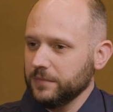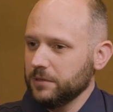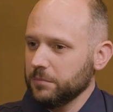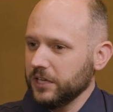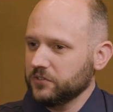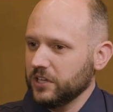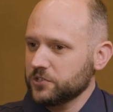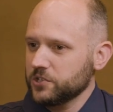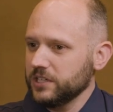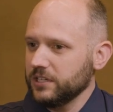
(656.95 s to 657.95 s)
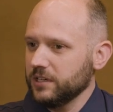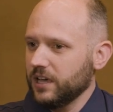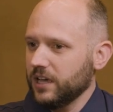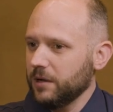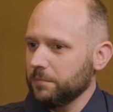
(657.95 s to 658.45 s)
in my session,
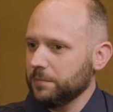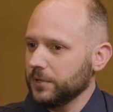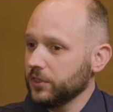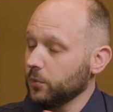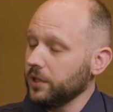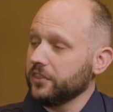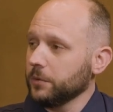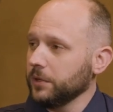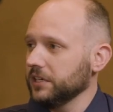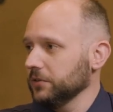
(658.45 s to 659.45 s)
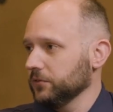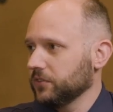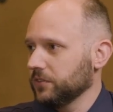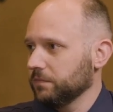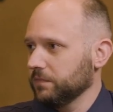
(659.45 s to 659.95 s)
uh, but the one thing we can do is
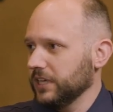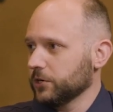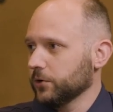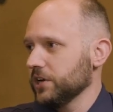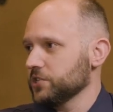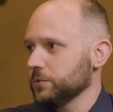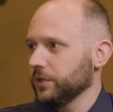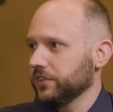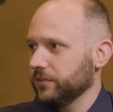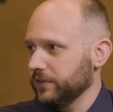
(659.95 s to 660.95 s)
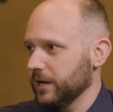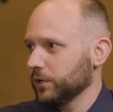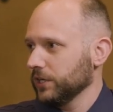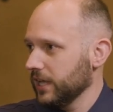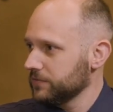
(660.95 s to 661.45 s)
integration with the
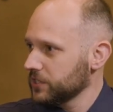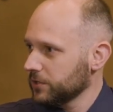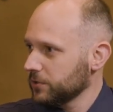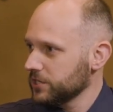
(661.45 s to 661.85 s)
VMware Lifecycle